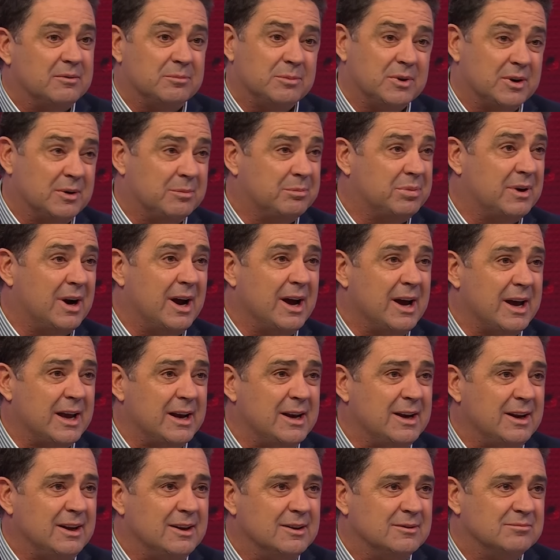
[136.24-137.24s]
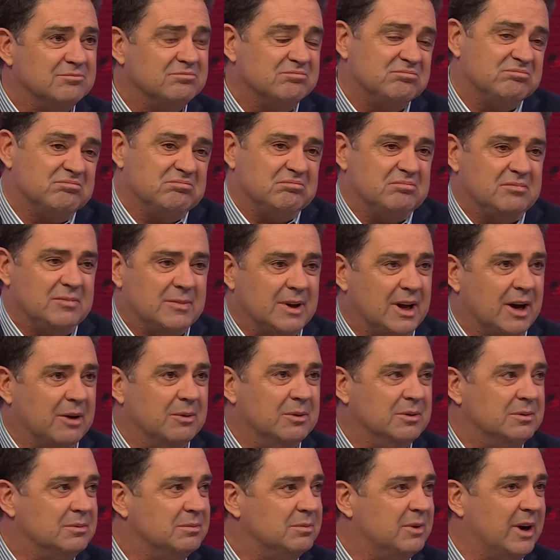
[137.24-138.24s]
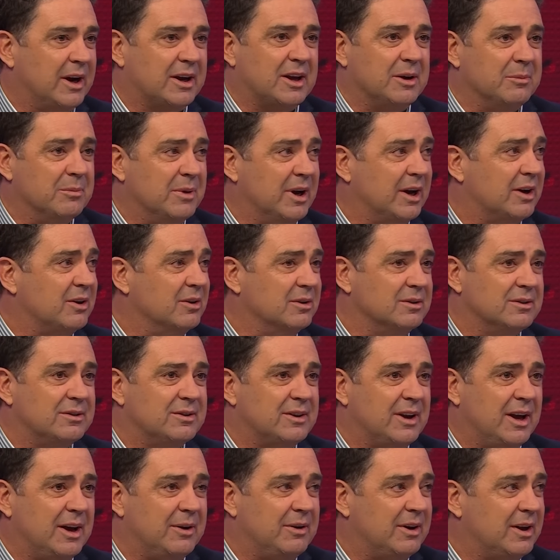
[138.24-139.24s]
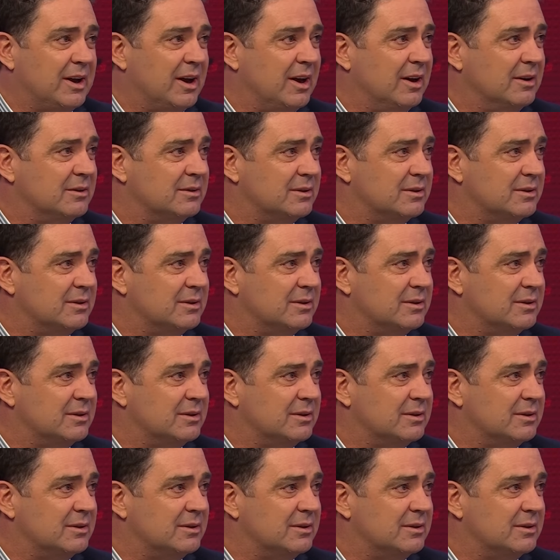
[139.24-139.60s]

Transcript: But a brain, whack him back on, see how he goes.